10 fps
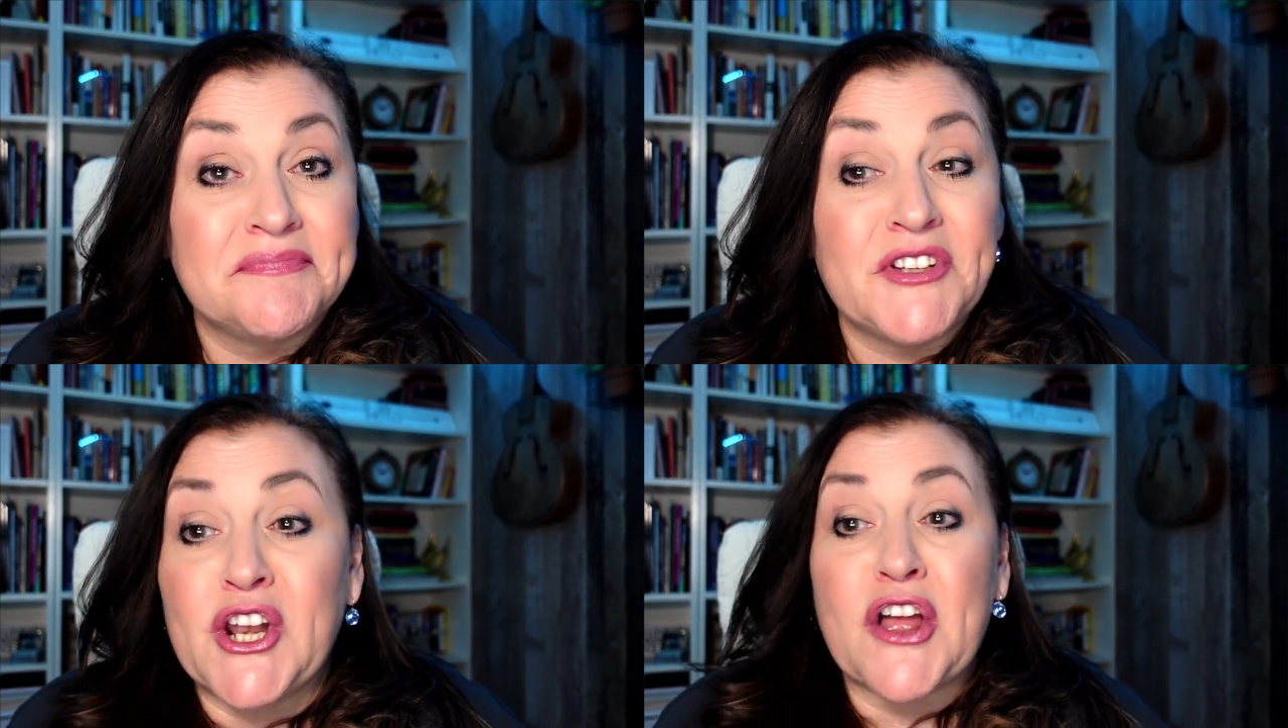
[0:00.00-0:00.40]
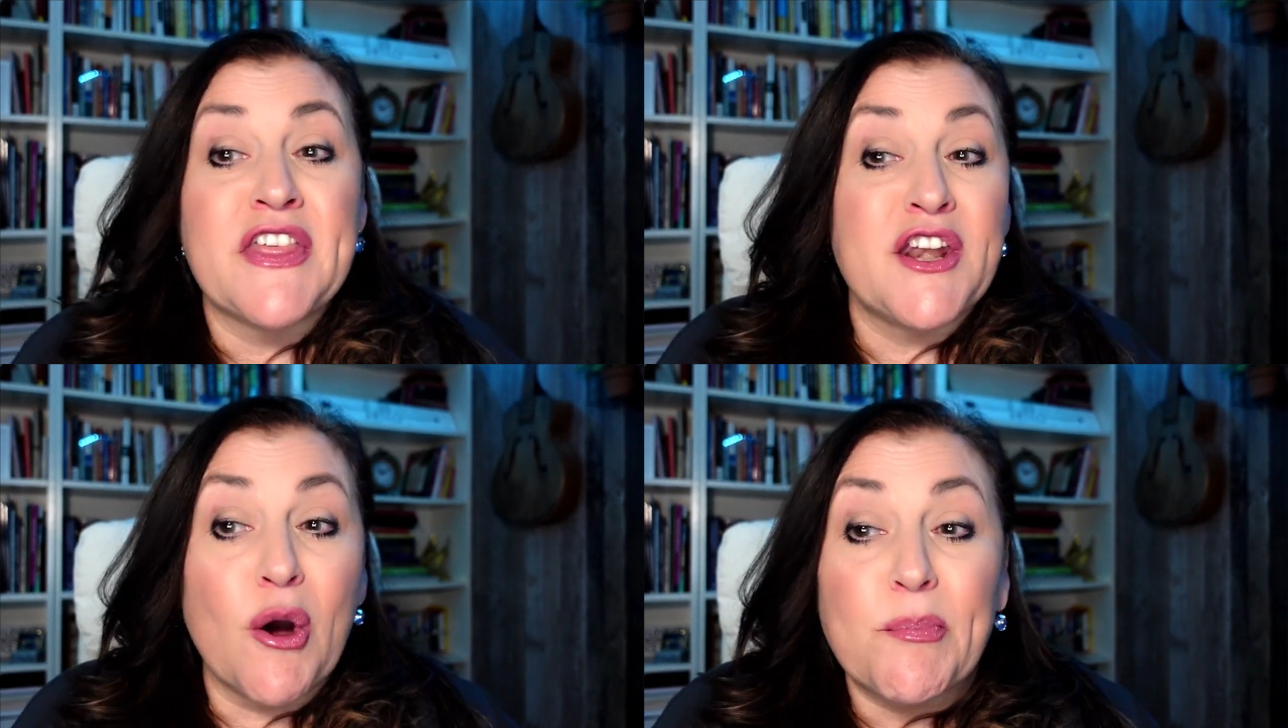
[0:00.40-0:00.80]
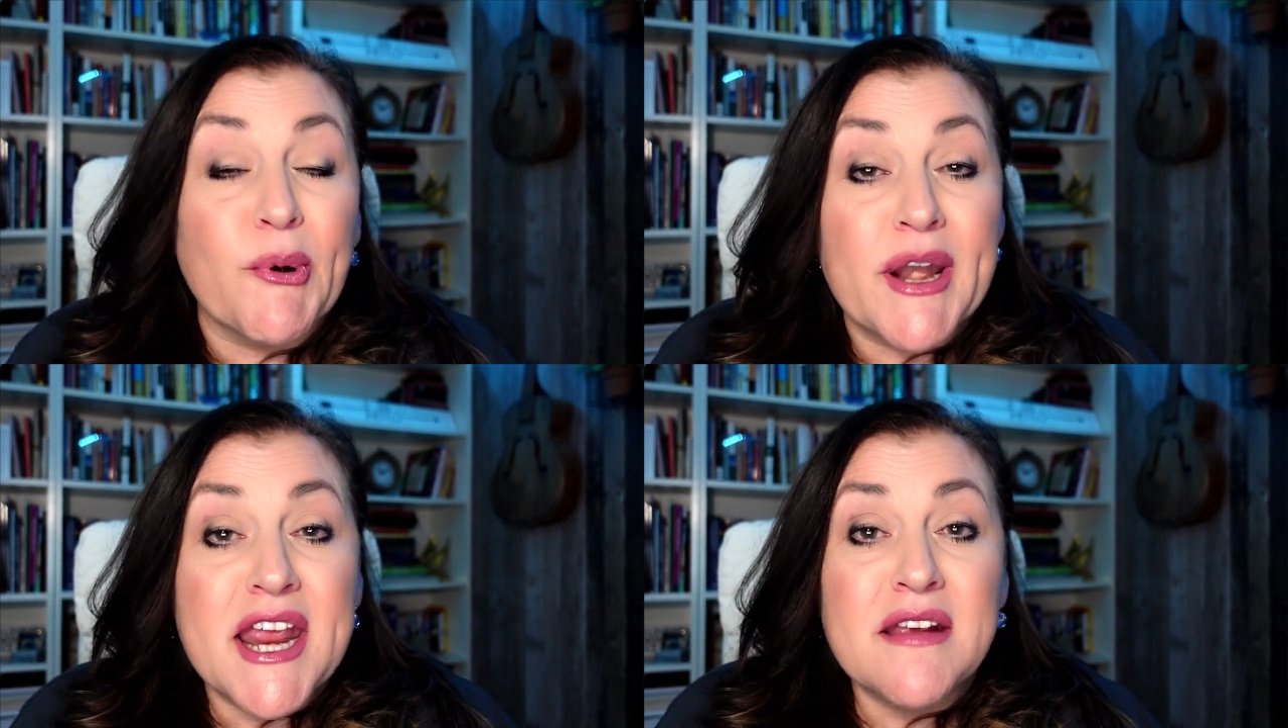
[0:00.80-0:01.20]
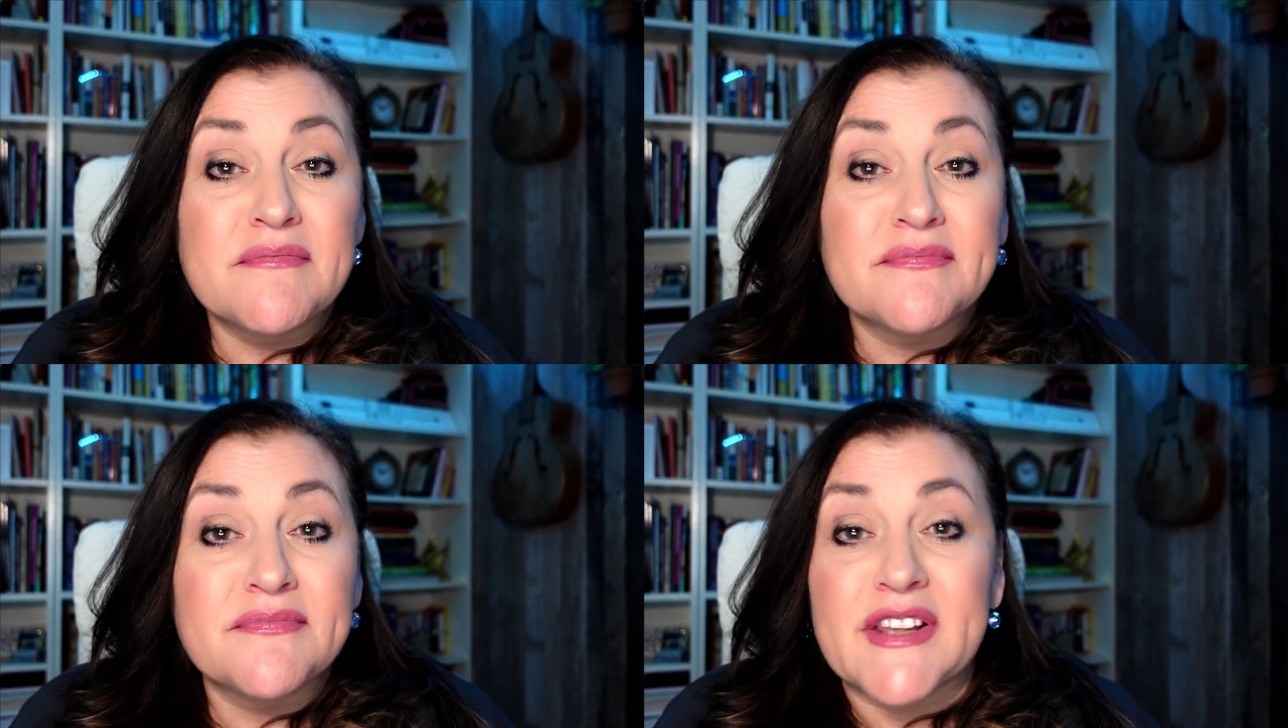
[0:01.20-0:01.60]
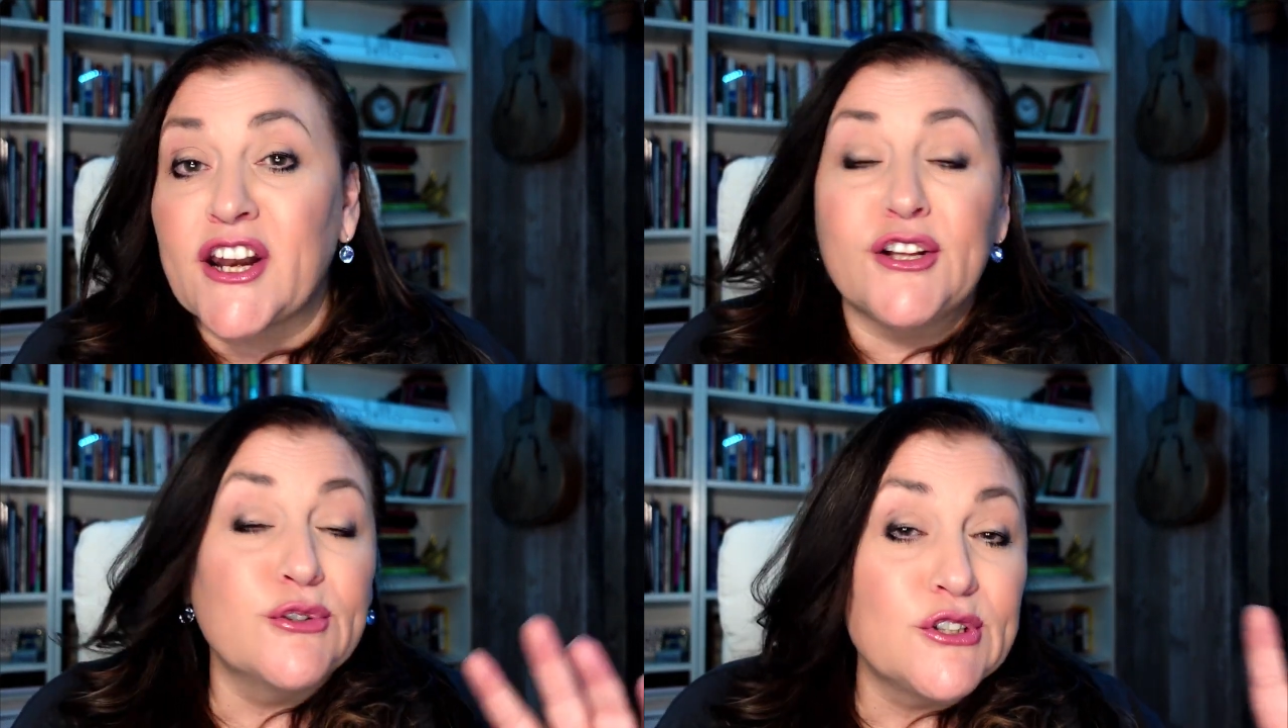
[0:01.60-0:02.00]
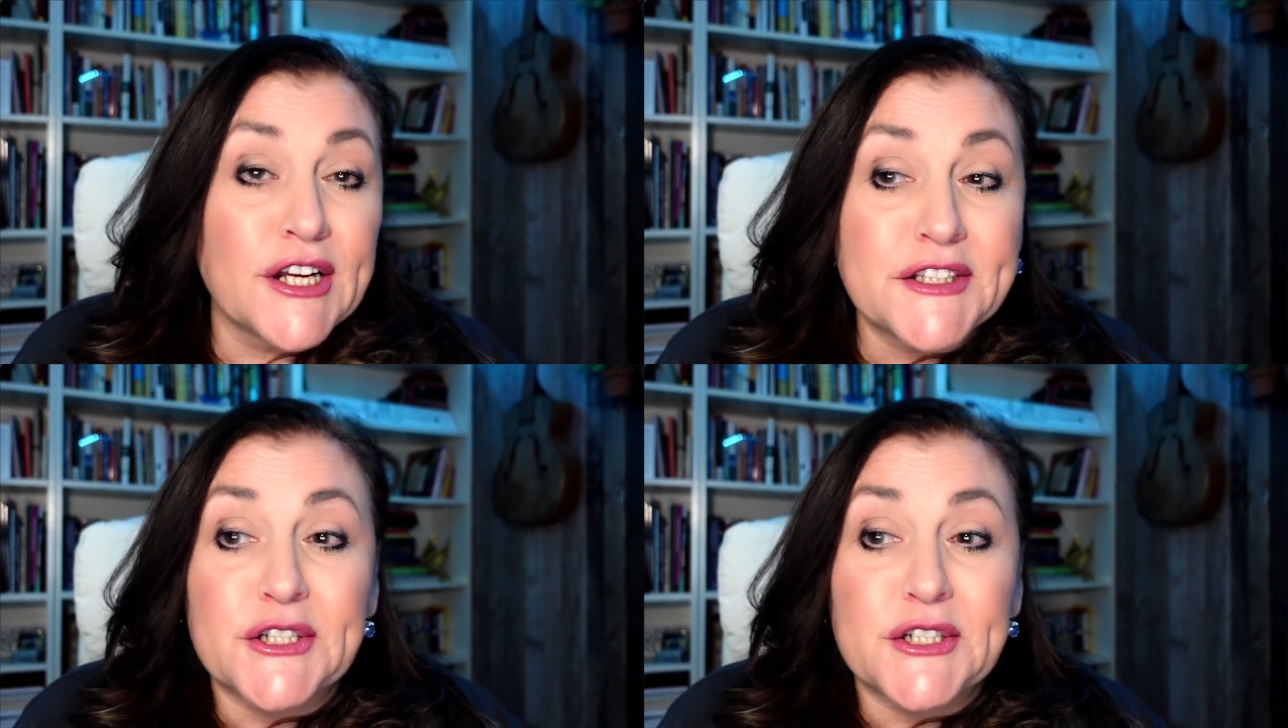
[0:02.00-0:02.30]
You know, they're not pretty. They don't look like